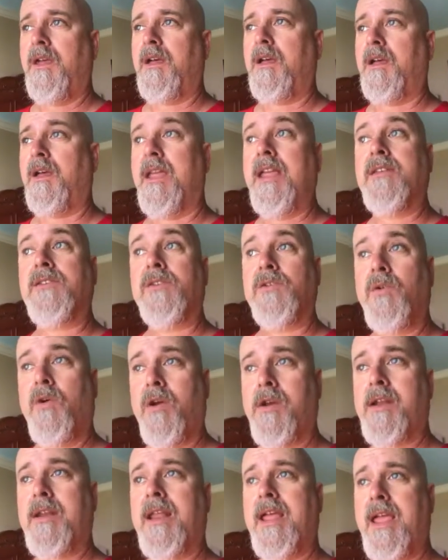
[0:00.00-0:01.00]
And you
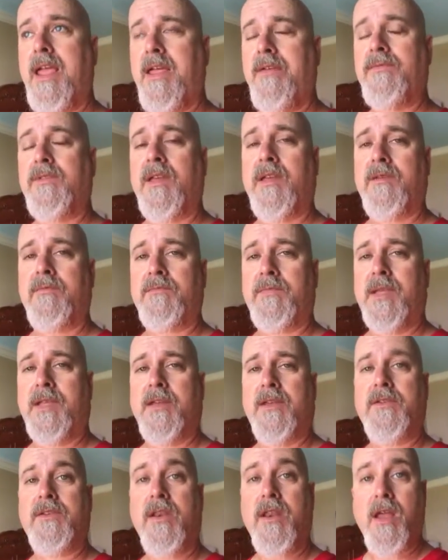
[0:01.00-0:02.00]
are going to have them,
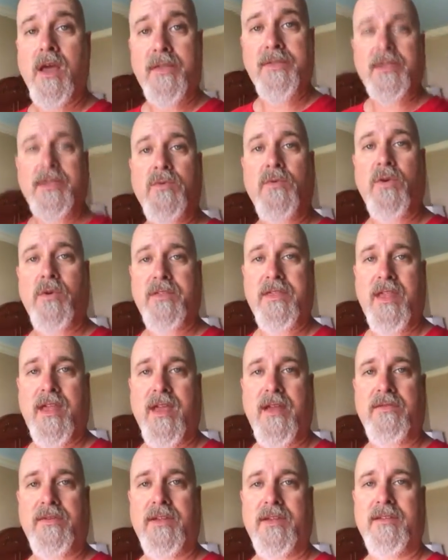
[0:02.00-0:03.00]
because nothing worth
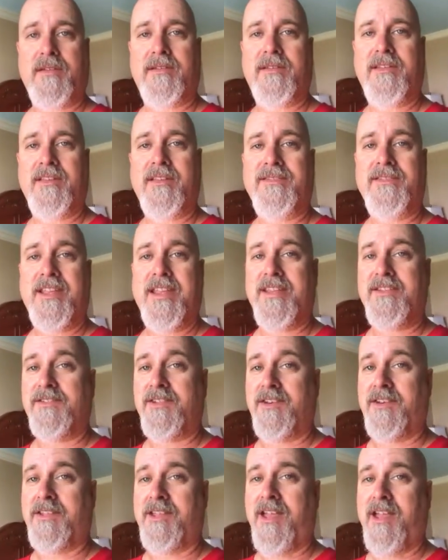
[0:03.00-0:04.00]
having is
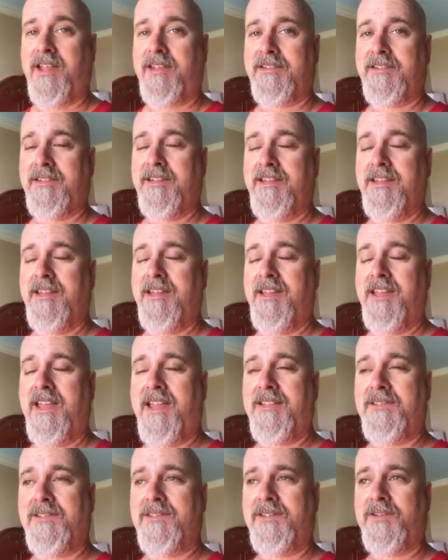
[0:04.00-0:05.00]
easy to get.
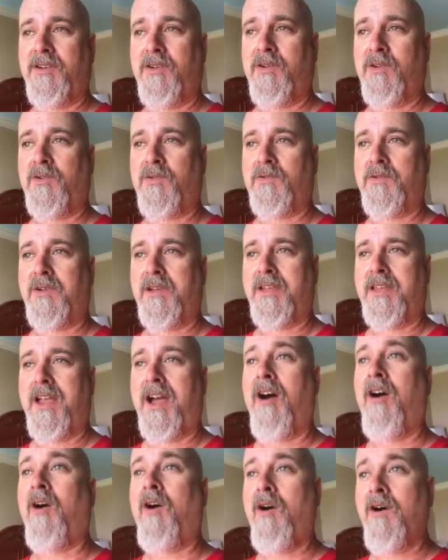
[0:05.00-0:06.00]
And so
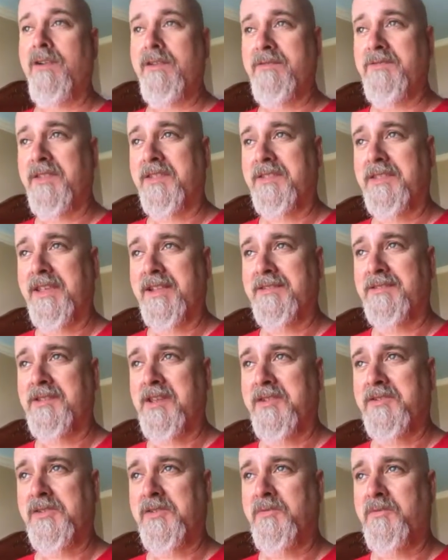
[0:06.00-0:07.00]
all of the things
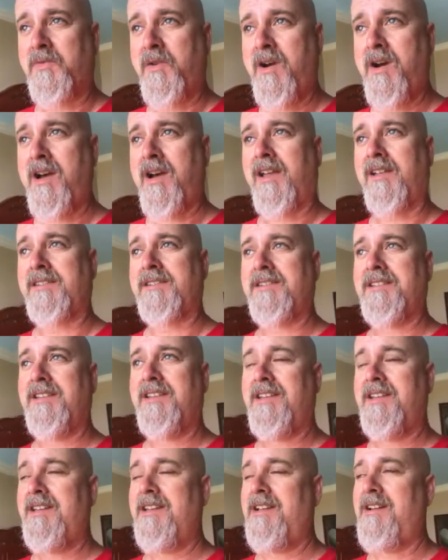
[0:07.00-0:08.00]
that you want,
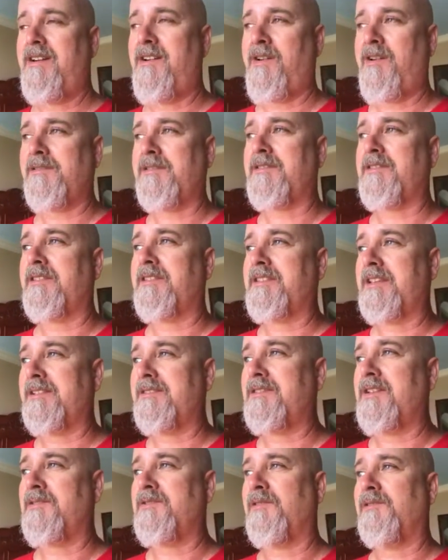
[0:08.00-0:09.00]
all of the
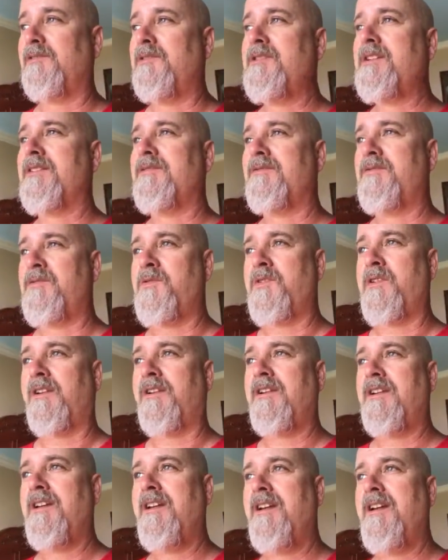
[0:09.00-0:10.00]
things that you're looking
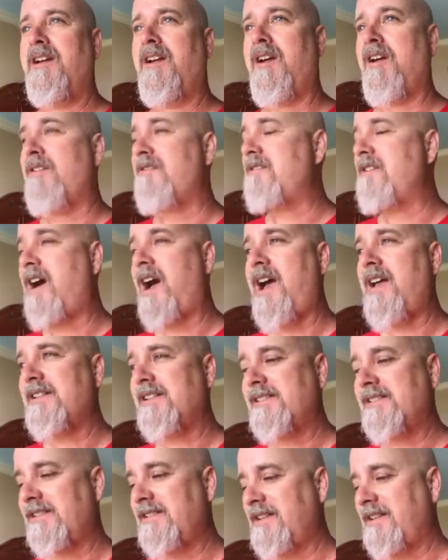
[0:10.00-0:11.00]
for, are not
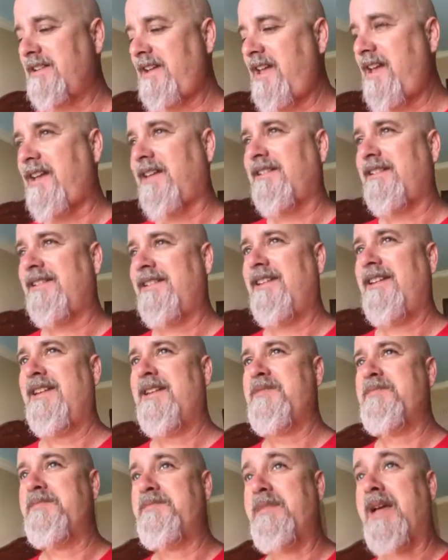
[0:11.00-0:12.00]
easy to get.
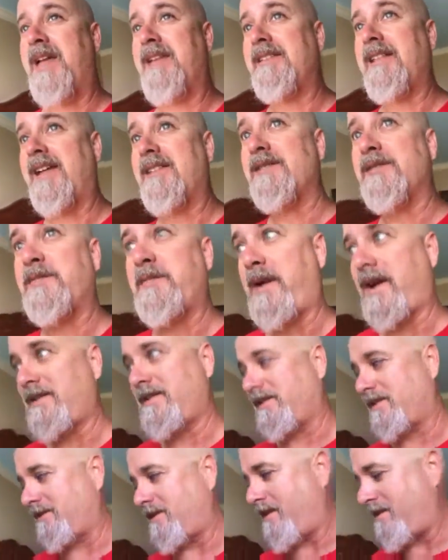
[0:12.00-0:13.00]
And that is by
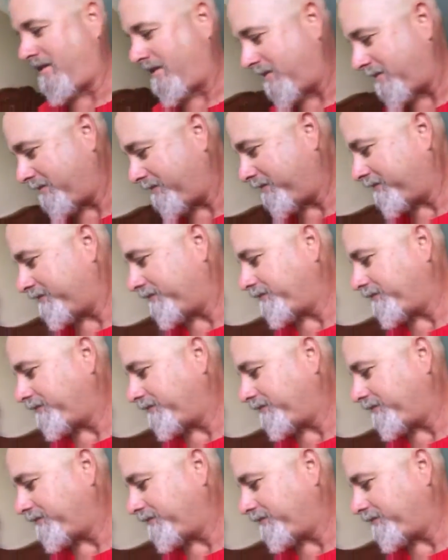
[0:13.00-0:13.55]
design.